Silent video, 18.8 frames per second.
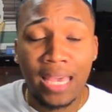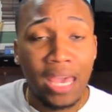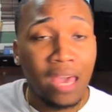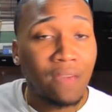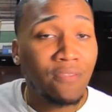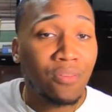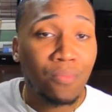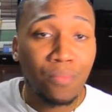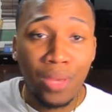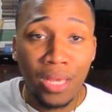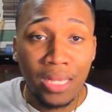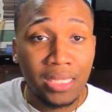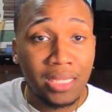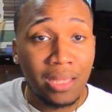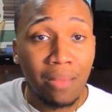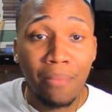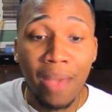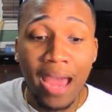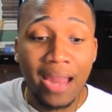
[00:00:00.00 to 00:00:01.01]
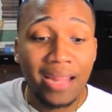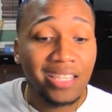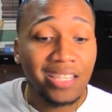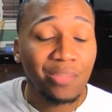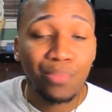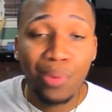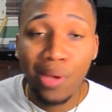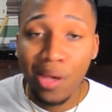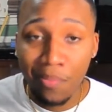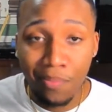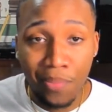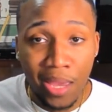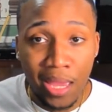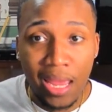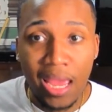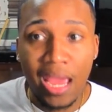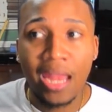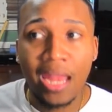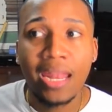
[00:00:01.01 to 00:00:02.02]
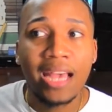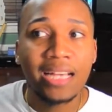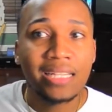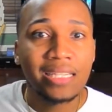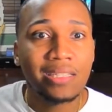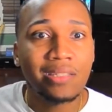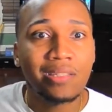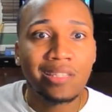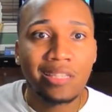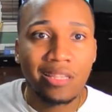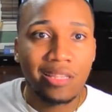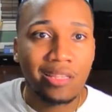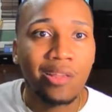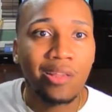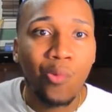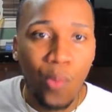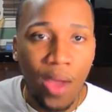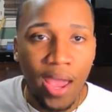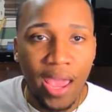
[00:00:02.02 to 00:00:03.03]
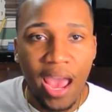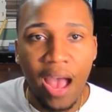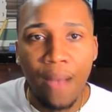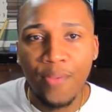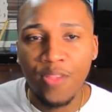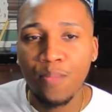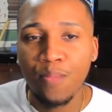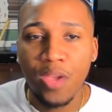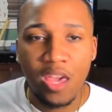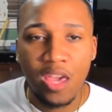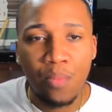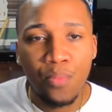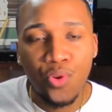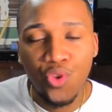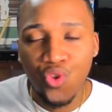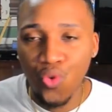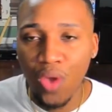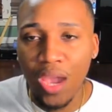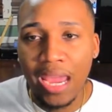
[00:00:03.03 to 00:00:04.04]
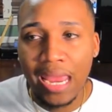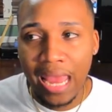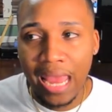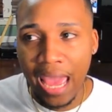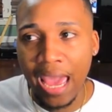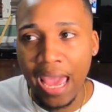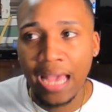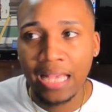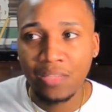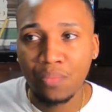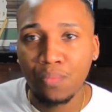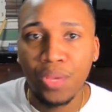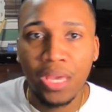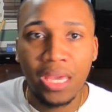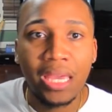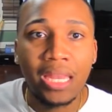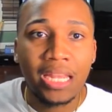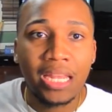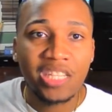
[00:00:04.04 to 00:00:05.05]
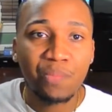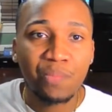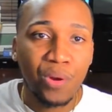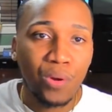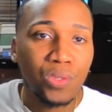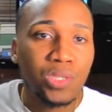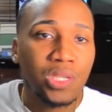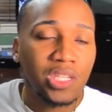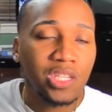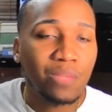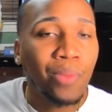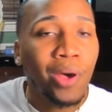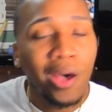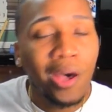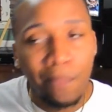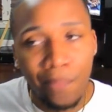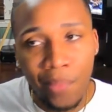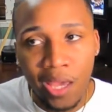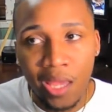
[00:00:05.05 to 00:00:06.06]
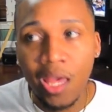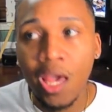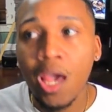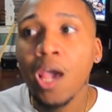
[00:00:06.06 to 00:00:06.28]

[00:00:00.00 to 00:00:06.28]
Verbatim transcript: ever be somebody's puppet and that's the way I was being portrayed as being this person's puppet,